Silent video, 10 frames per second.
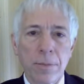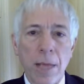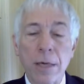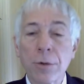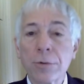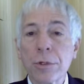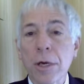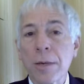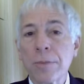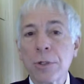At other
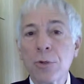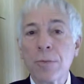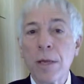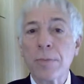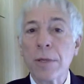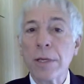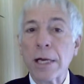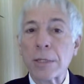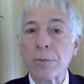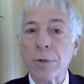times, you may be the
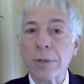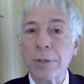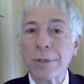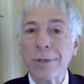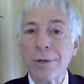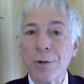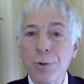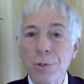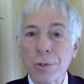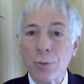expert
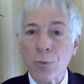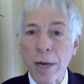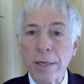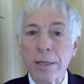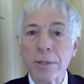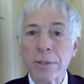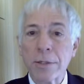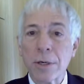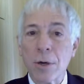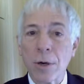whose
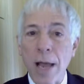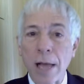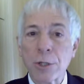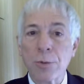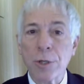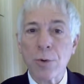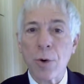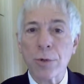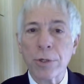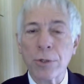writings are actually
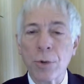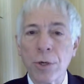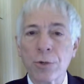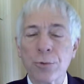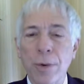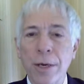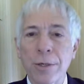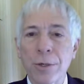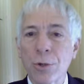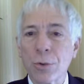quoted to
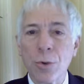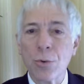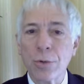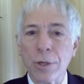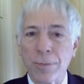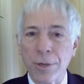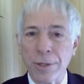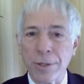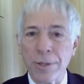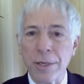undermine your own
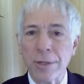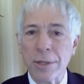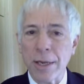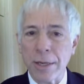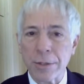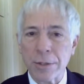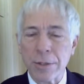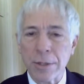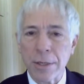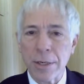opinion in the
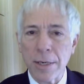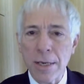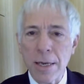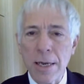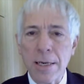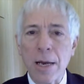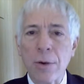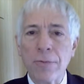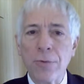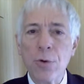case. Now,
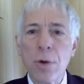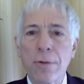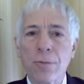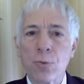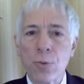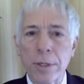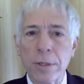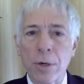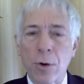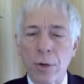if you have
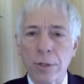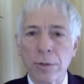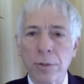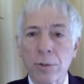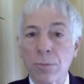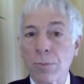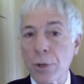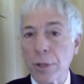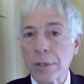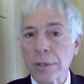written articles or
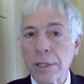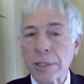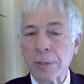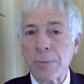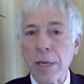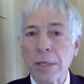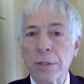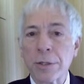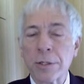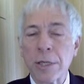books that speak
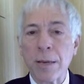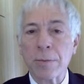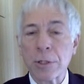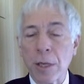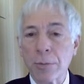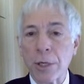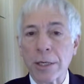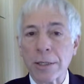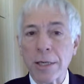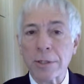to the same
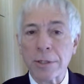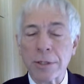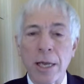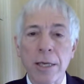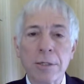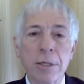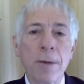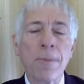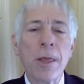subject as this case,